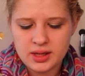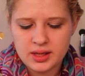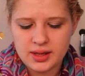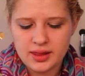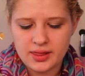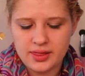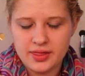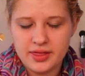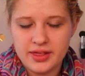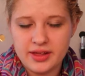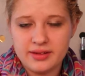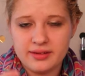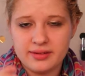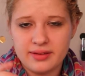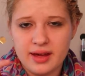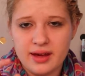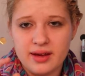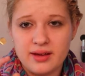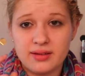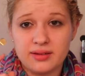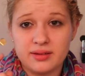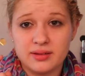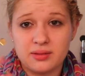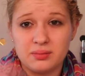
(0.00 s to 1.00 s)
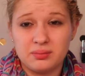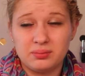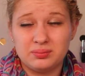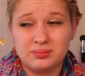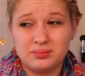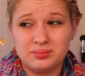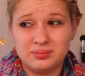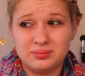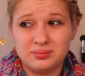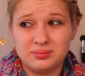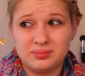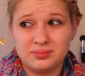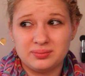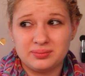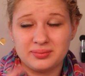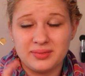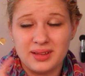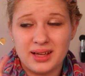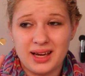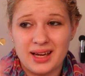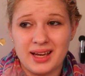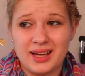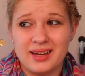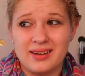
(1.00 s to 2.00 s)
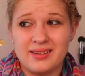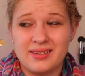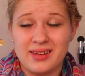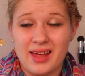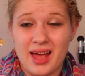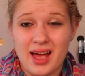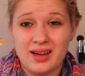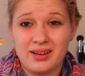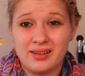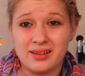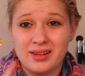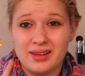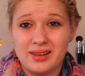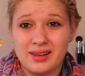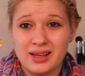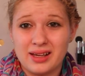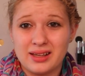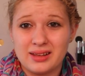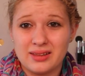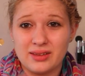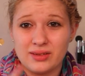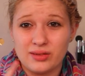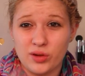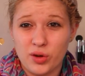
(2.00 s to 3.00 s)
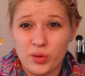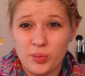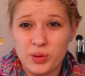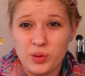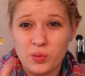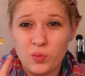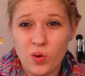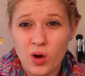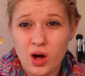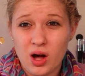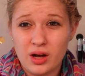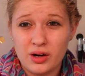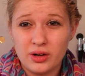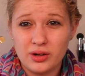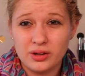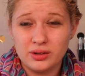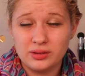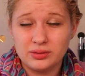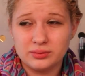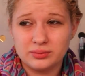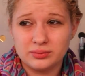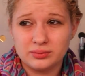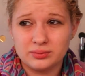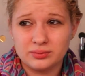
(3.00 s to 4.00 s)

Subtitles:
this tastes exactly like the Sobe water,